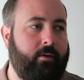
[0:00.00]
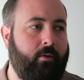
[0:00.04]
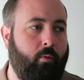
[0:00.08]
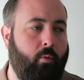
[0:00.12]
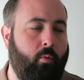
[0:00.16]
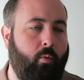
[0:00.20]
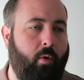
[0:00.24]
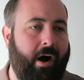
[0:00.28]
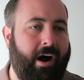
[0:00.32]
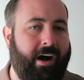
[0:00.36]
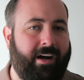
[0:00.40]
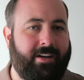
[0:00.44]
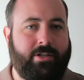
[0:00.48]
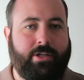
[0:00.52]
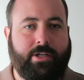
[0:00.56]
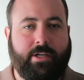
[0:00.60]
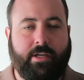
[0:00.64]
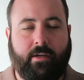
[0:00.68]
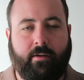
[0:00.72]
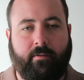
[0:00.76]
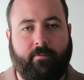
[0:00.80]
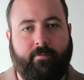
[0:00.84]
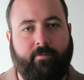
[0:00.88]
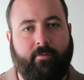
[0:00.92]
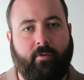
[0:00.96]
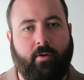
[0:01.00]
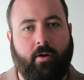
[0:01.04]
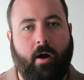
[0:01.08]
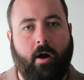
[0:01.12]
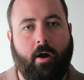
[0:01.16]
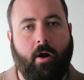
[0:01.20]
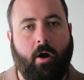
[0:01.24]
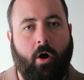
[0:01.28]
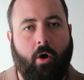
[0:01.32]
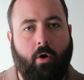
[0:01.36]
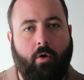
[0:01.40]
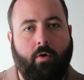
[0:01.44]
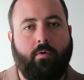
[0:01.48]
watching for
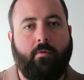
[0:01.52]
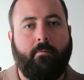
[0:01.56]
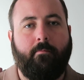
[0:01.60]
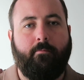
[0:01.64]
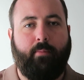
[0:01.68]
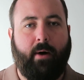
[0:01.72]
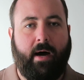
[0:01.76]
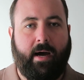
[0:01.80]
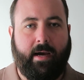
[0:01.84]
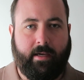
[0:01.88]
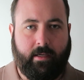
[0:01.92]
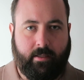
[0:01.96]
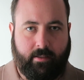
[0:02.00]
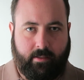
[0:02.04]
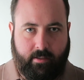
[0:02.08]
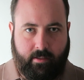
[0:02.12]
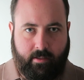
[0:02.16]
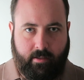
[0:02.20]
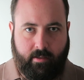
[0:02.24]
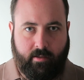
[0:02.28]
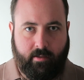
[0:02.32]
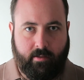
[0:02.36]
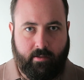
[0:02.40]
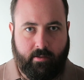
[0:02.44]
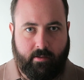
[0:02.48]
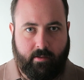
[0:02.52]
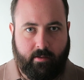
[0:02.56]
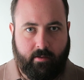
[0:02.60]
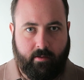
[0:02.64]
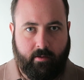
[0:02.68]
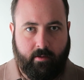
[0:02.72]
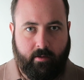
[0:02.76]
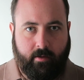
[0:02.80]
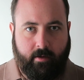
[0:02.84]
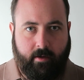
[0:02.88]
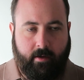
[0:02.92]
our own biases